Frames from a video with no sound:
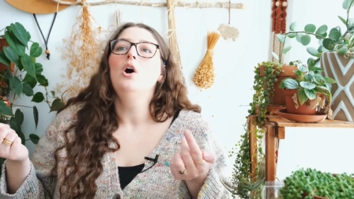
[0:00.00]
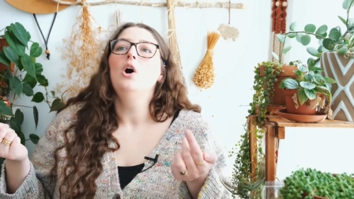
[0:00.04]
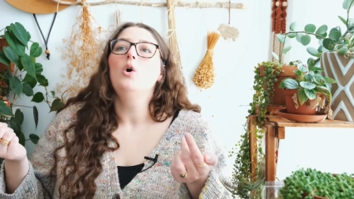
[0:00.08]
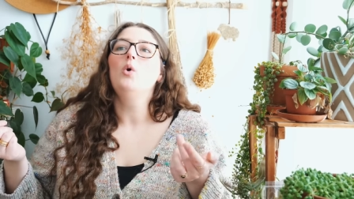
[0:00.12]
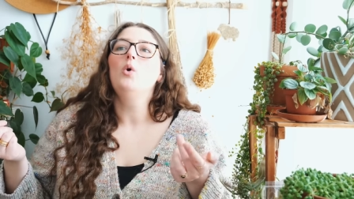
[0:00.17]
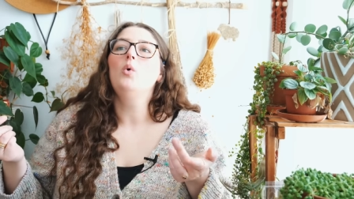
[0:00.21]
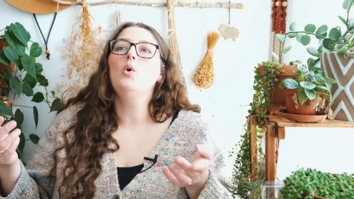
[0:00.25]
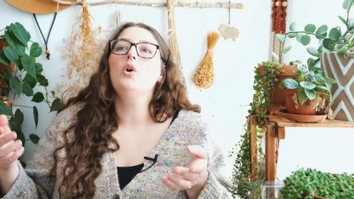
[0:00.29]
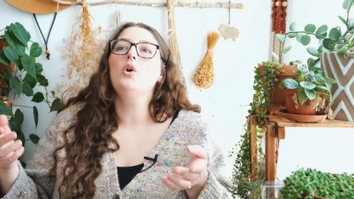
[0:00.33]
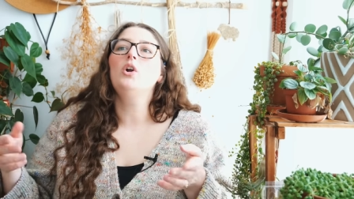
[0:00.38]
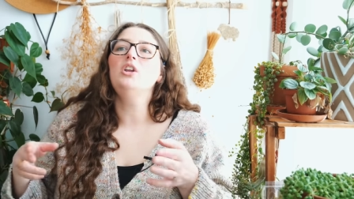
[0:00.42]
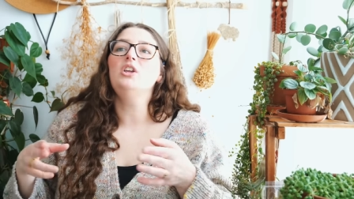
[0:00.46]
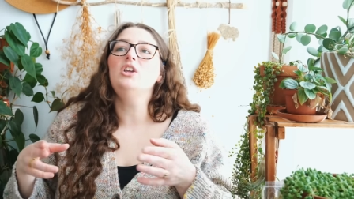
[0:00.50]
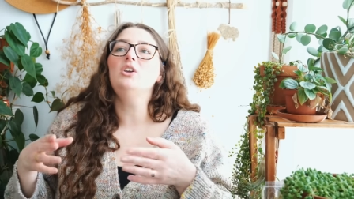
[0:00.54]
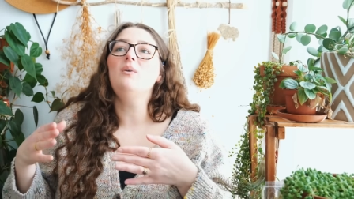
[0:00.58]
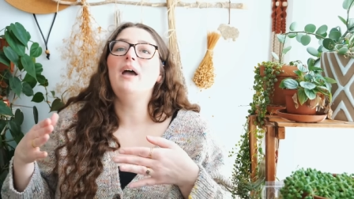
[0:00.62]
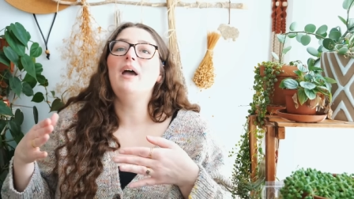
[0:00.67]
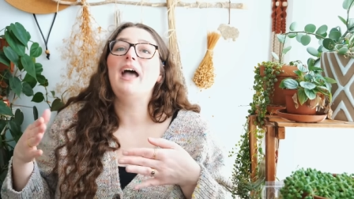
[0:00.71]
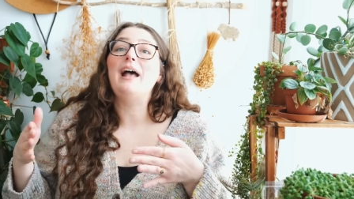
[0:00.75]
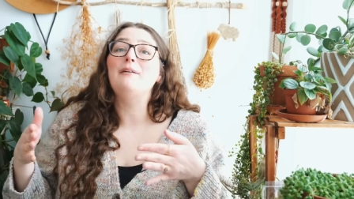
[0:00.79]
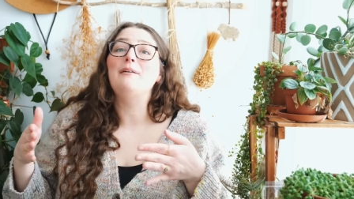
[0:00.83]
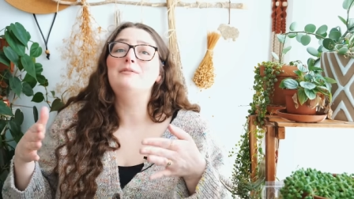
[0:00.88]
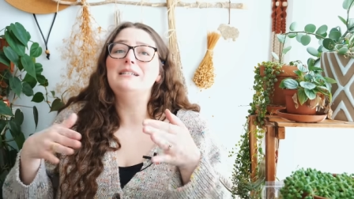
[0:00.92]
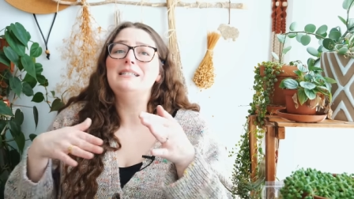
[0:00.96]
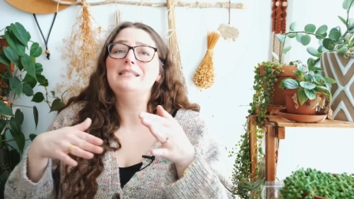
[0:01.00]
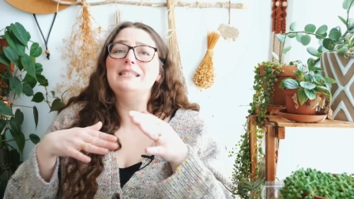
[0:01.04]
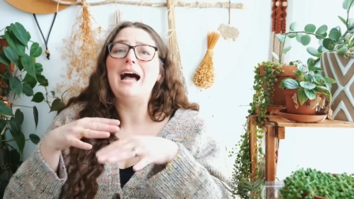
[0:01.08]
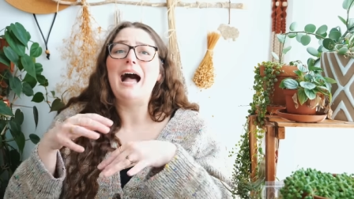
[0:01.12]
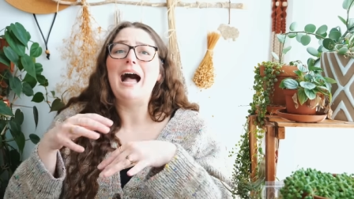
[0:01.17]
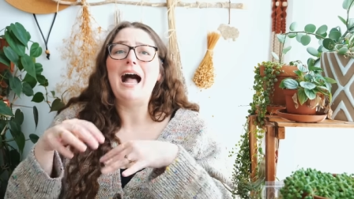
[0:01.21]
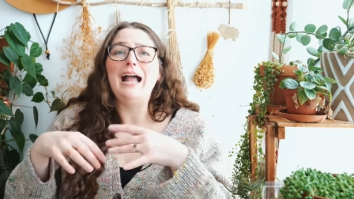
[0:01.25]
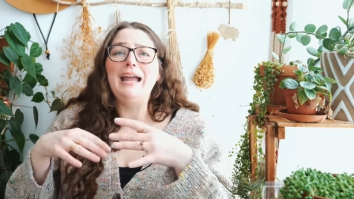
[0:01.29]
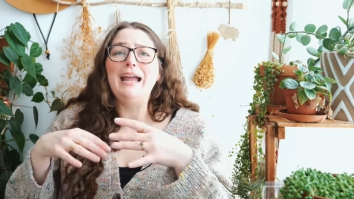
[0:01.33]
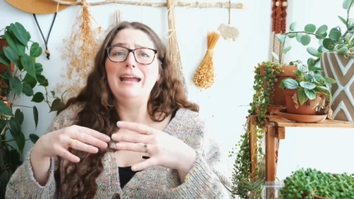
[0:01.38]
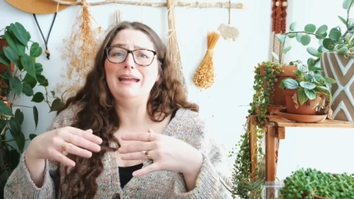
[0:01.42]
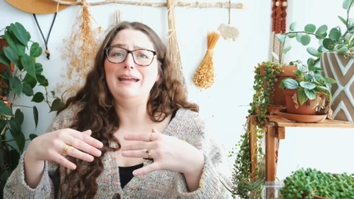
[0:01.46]
Or you have to
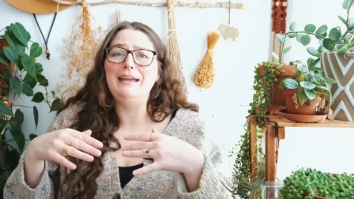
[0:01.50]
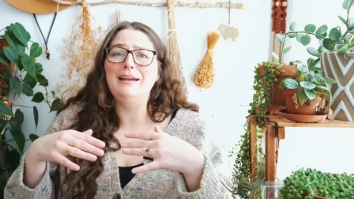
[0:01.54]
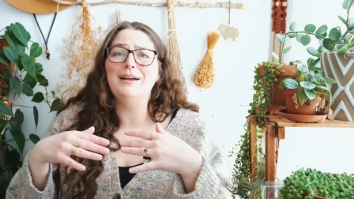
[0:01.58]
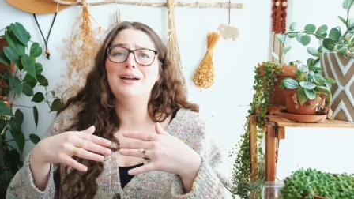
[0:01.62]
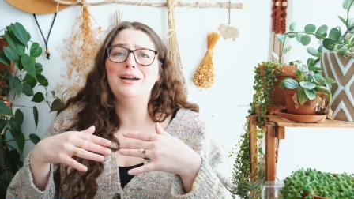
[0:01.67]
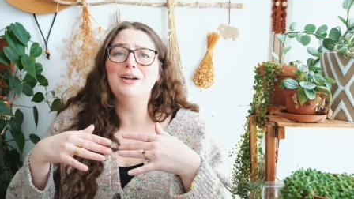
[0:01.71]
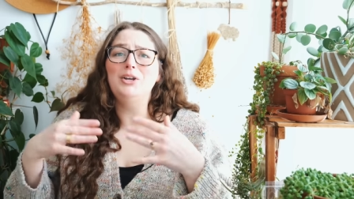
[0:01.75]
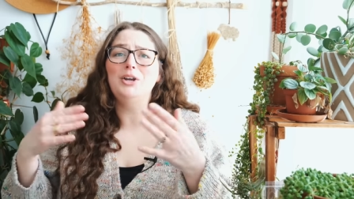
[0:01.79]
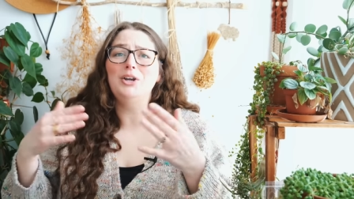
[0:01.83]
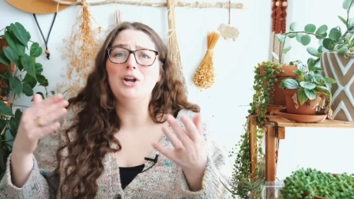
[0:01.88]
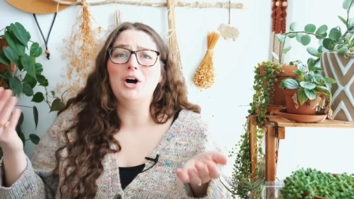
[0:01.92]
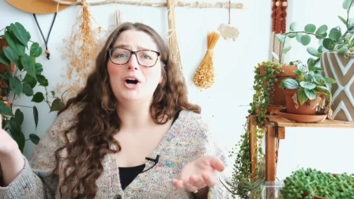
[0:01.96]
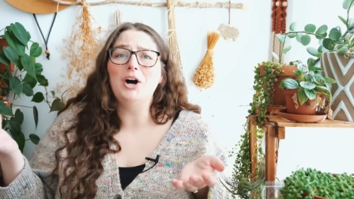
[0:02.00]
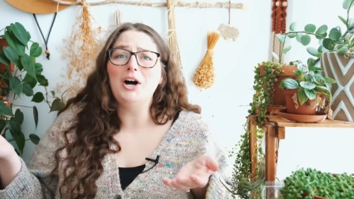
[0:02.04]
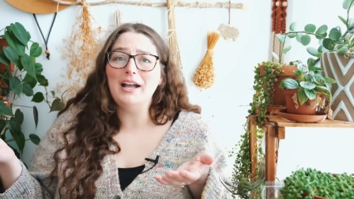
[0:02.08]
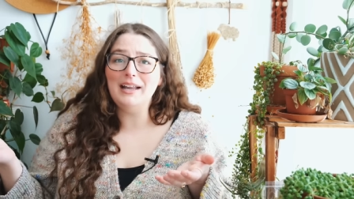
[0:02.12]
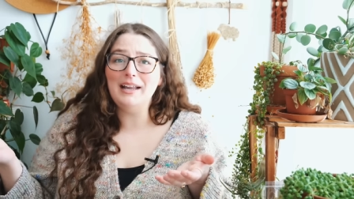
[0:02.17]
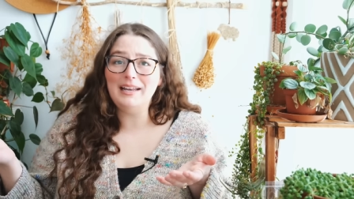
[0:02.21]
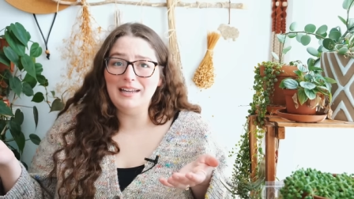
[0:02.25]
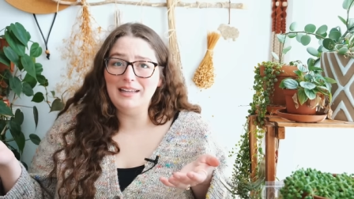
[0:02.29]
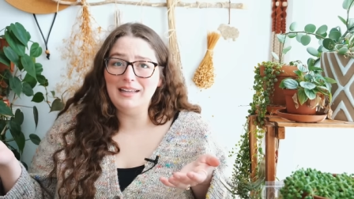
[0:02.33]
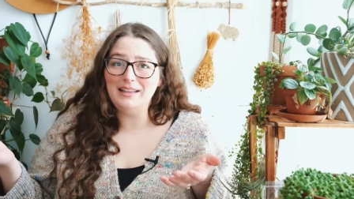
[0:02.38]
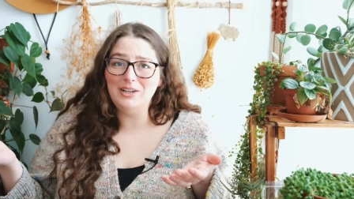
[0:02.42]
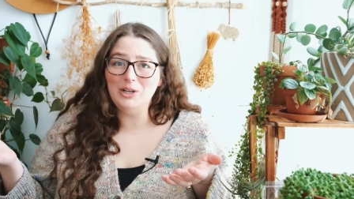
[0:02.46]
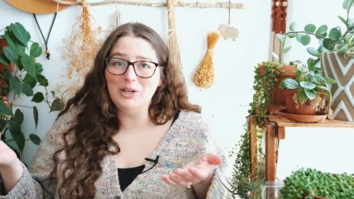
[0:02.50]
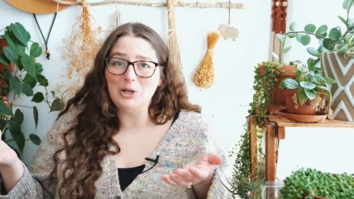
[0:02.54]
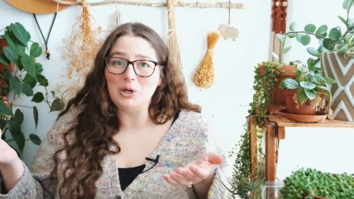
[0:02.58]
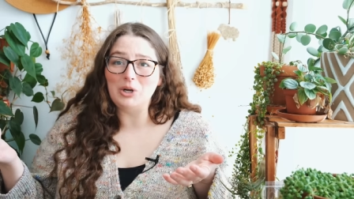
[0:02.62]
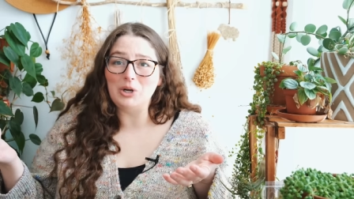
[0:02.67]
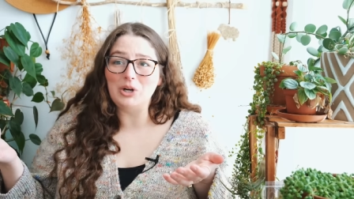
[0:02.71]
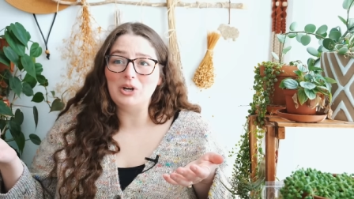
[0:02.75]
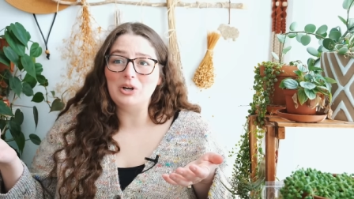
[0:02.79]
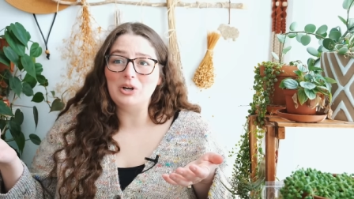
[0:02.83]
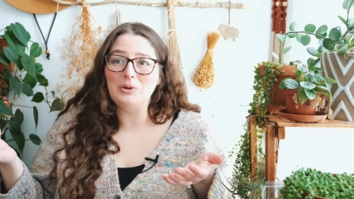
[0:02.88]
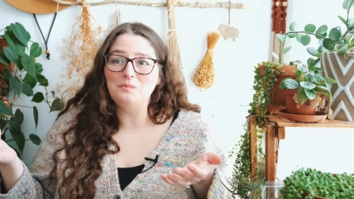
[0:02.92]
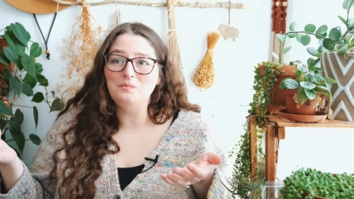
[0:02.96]
tie a knot in
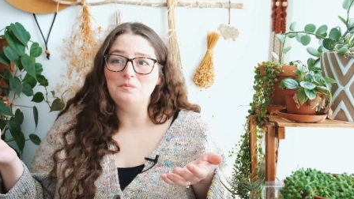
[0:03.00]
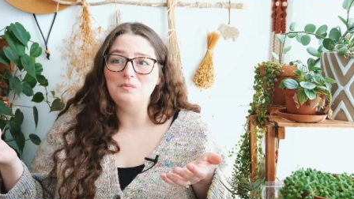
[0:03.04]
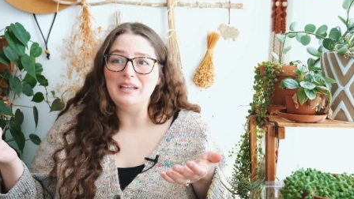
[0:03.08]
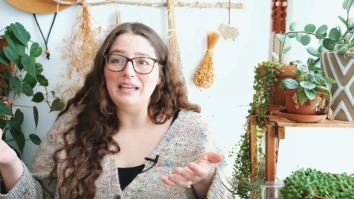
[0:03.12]
your